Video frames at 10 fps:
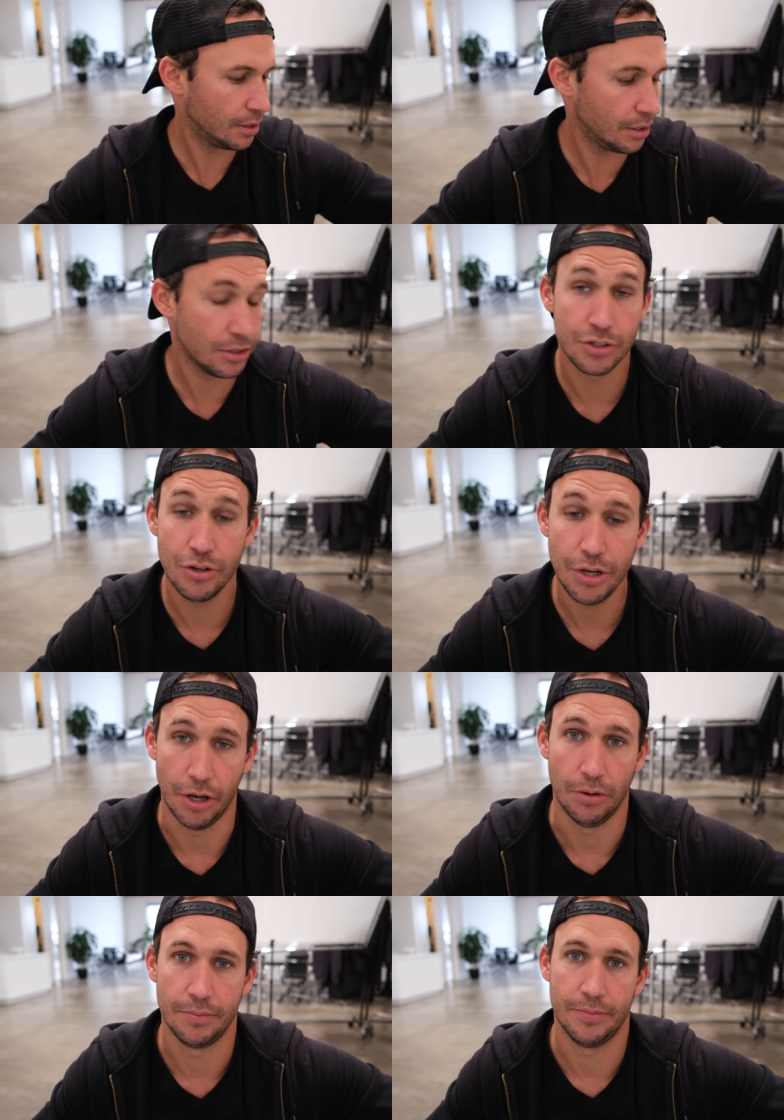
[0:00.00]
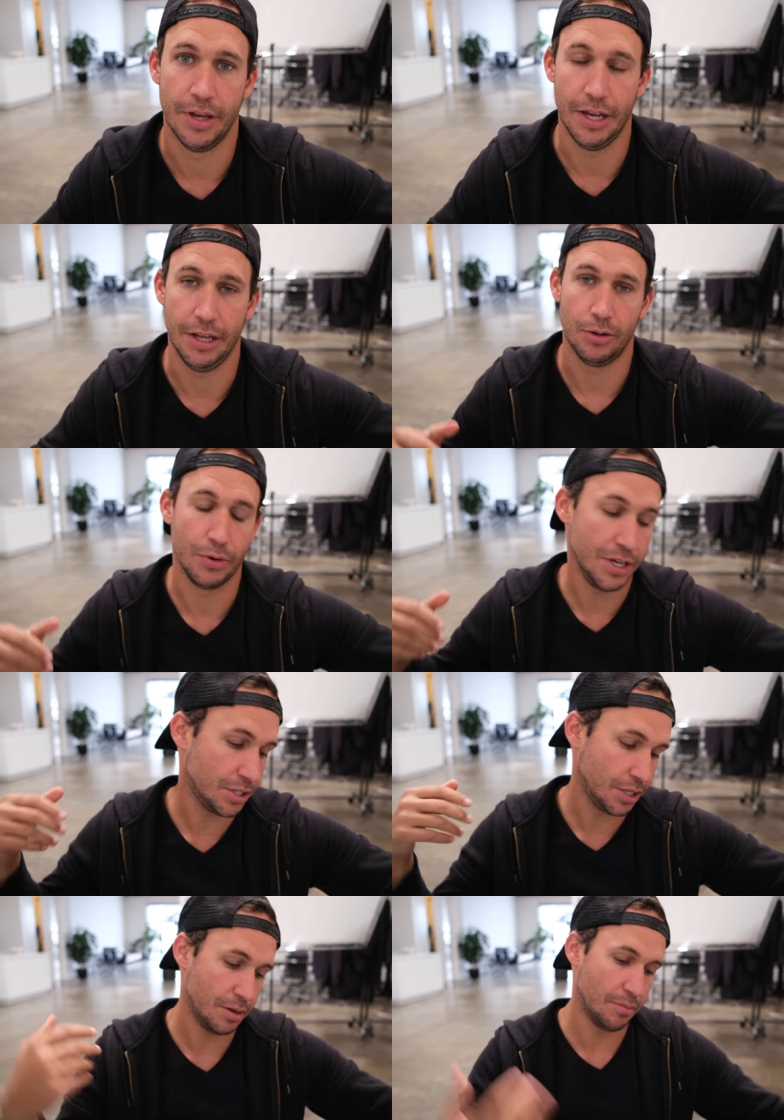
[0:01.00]
studio. And the
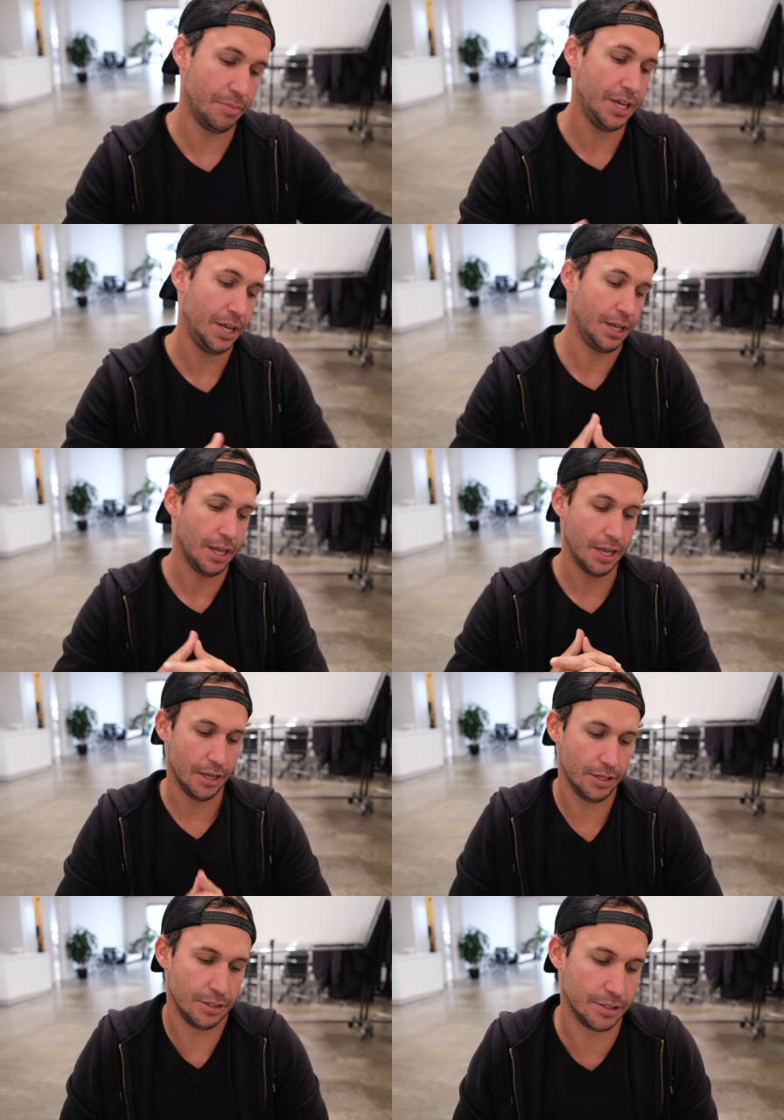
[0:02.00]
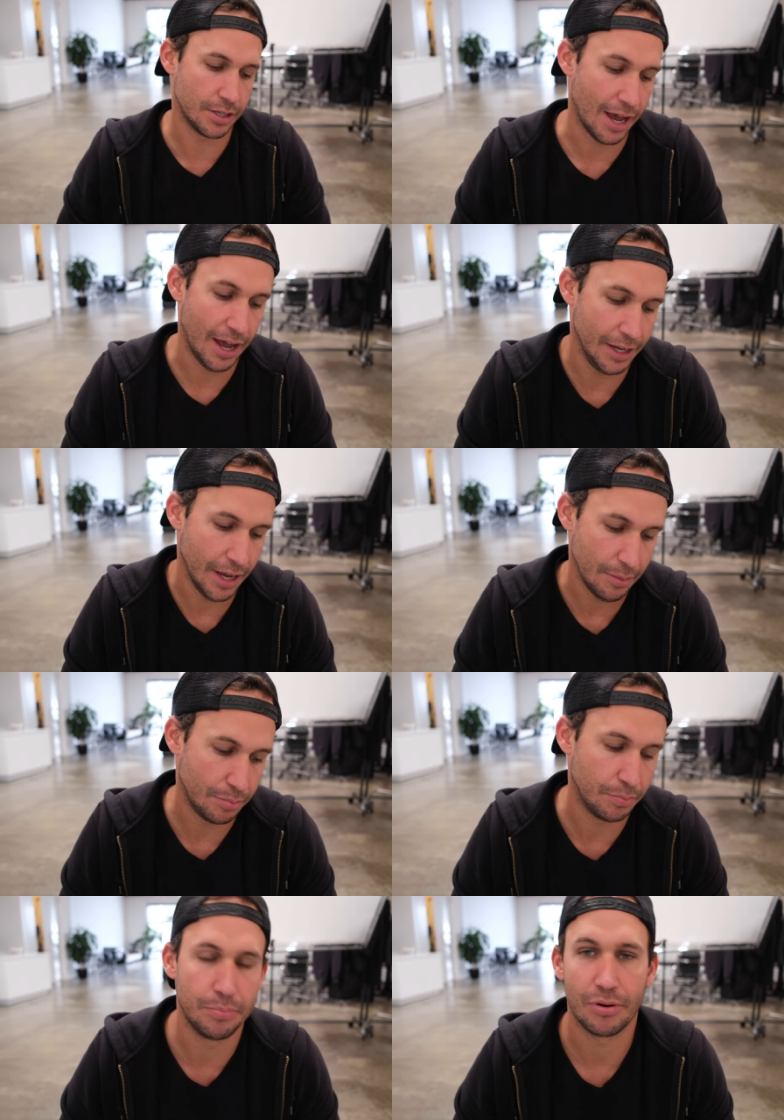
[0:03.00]
reason being is I
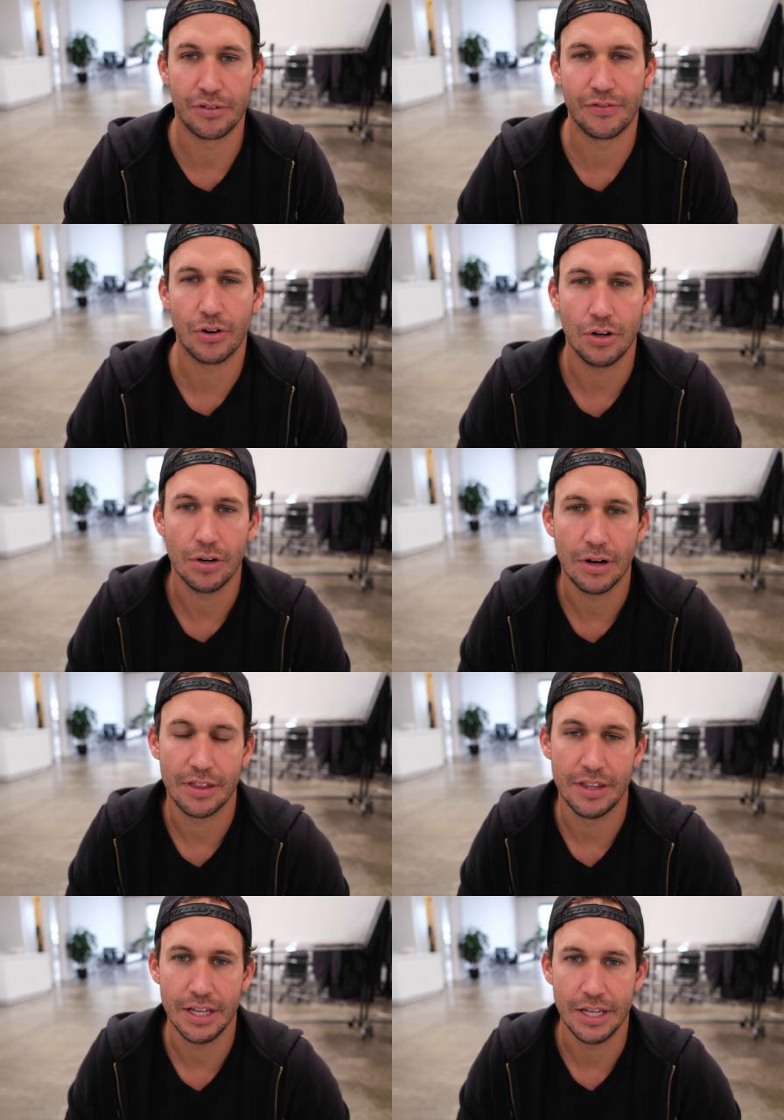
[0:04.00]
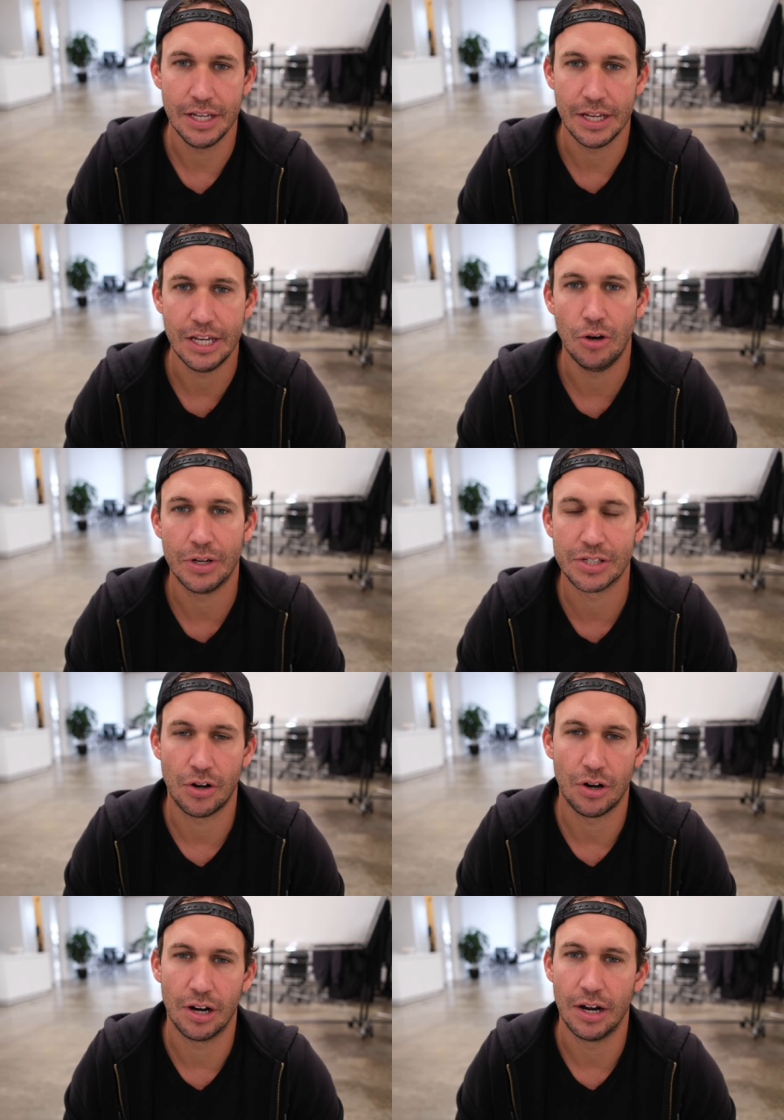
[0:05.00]
prefer the EOS
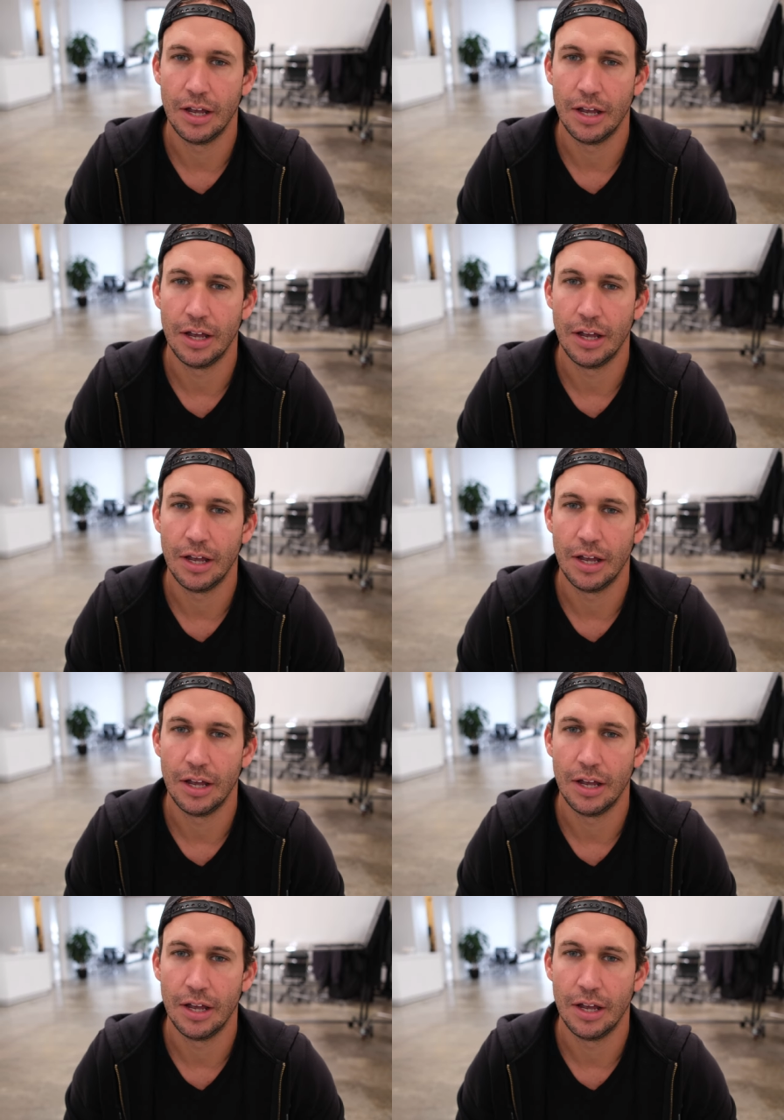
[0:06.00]
R.